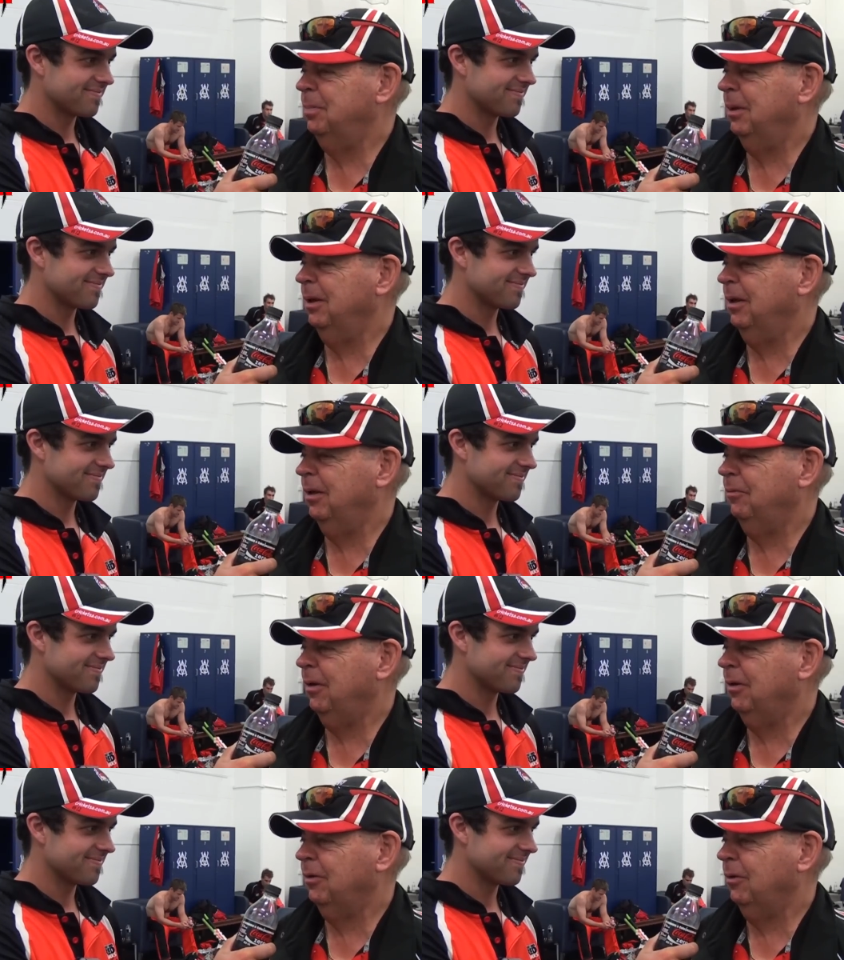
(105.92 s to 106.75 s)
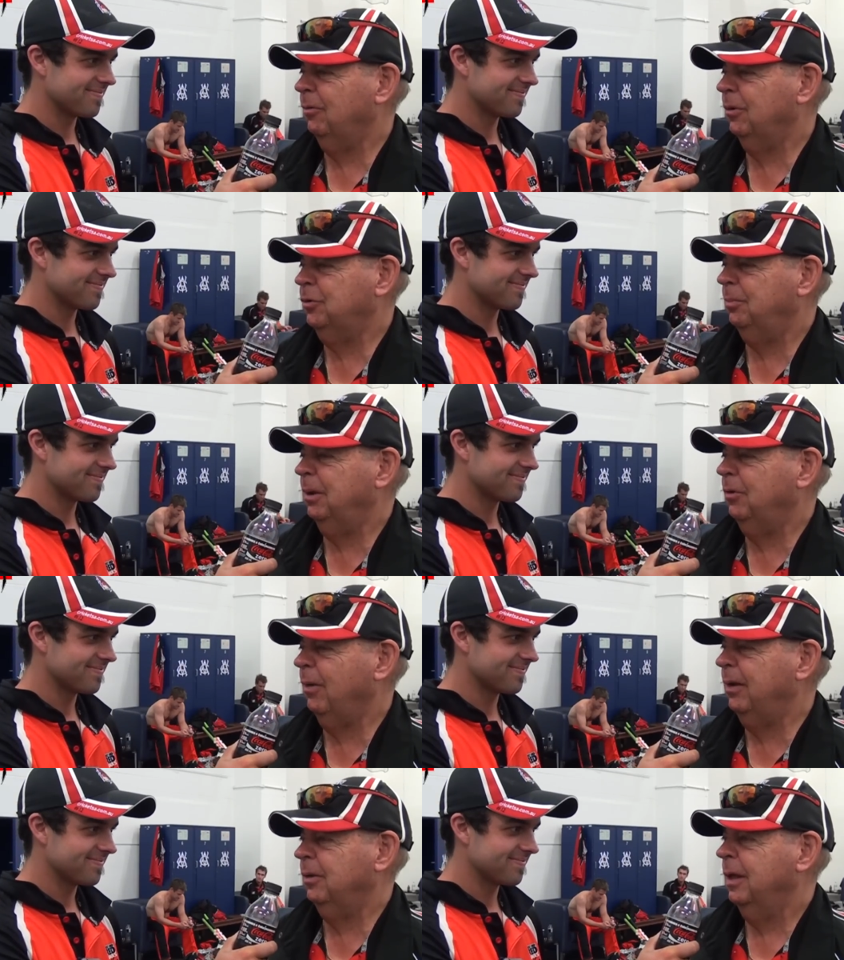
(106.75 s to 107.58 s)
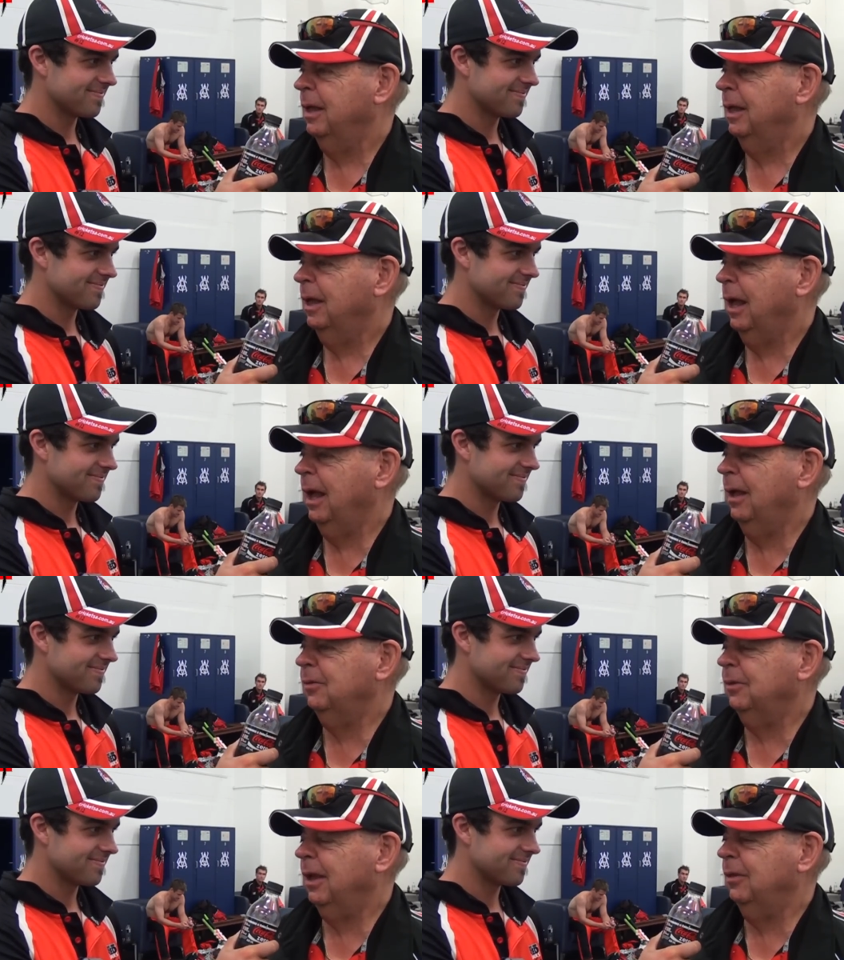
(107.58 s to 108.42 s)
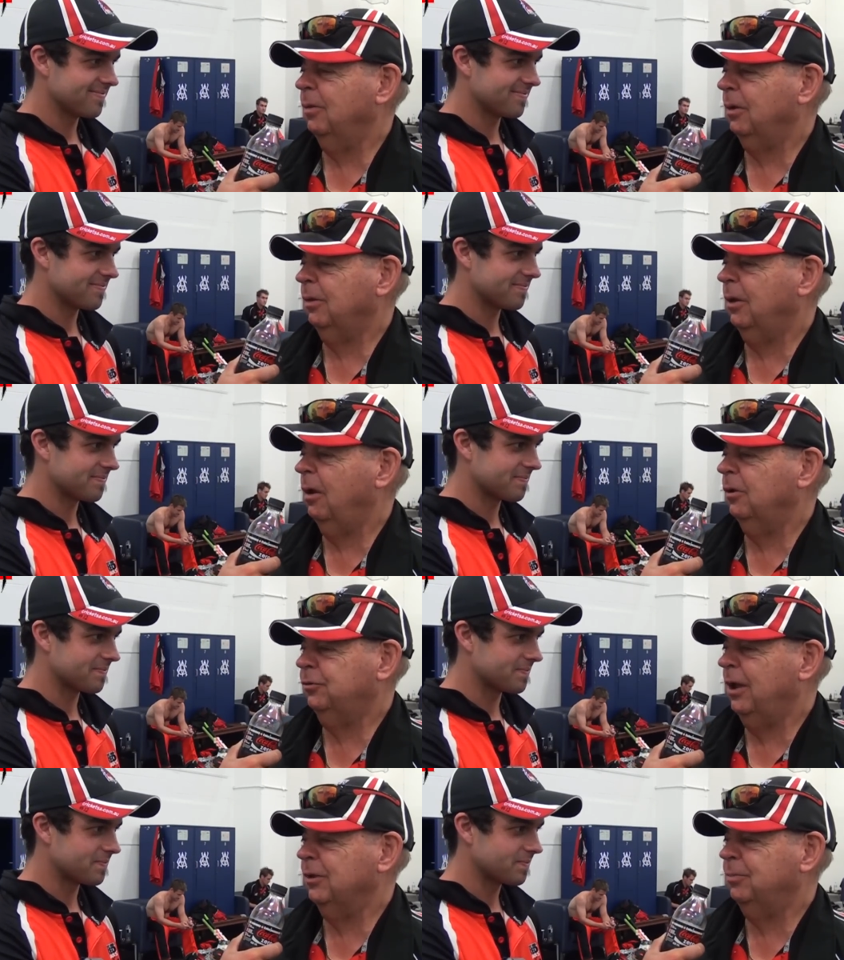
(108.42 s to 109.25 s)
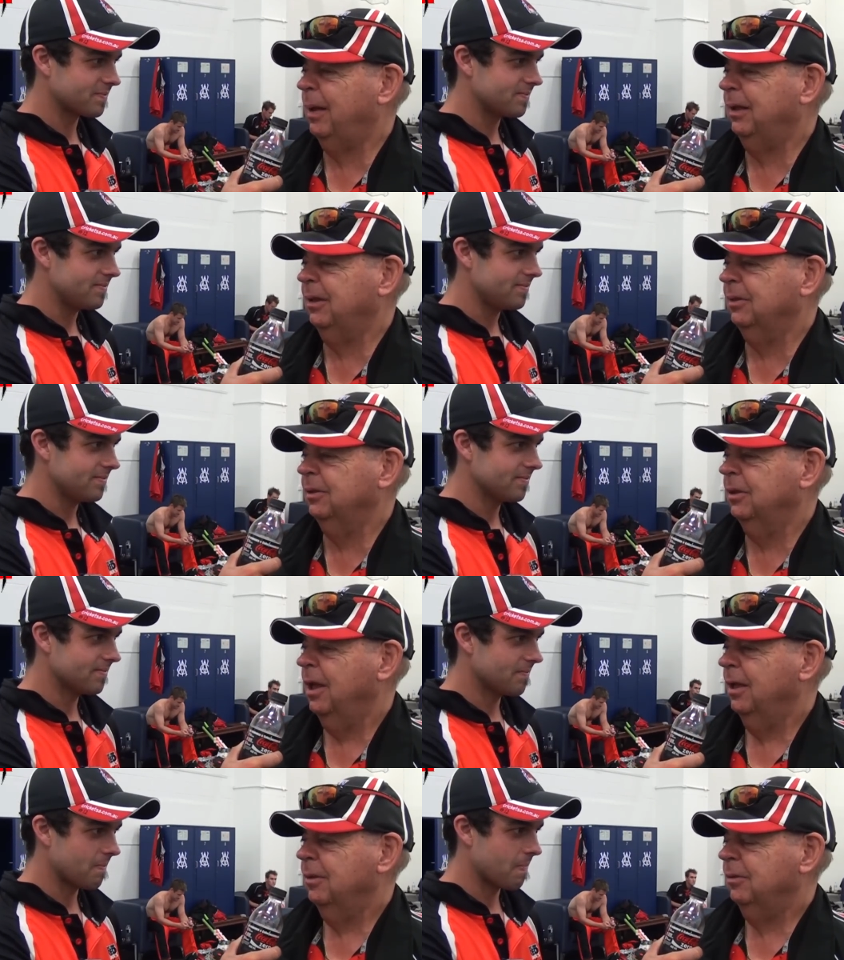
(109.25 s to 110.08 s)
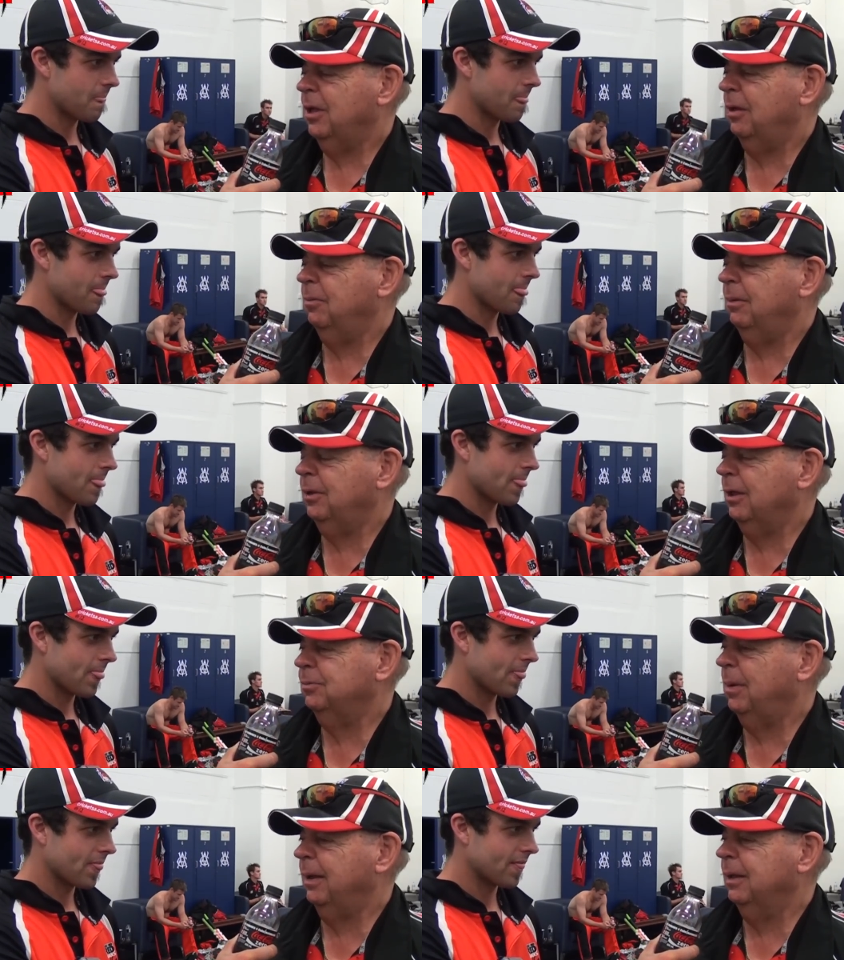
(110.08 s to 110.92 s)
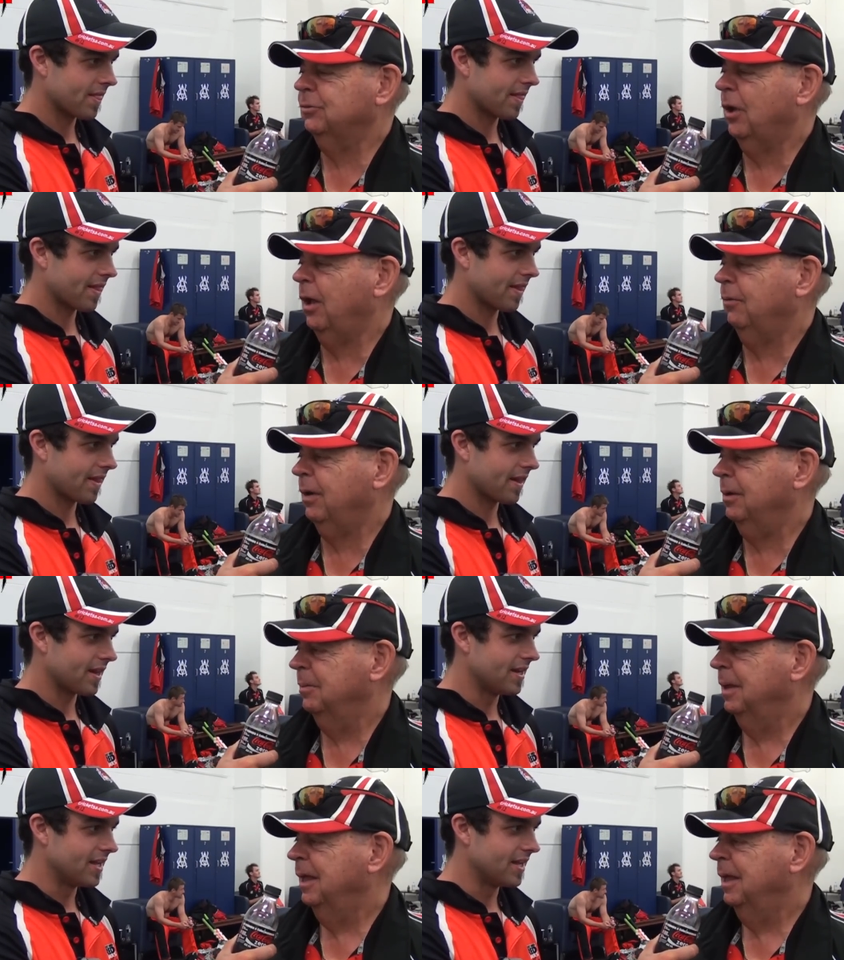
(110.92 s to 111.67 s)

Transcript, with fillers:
Speaker 1: should be uh, uh should be great, and uh, knock those Tasmanian Tasmanians over.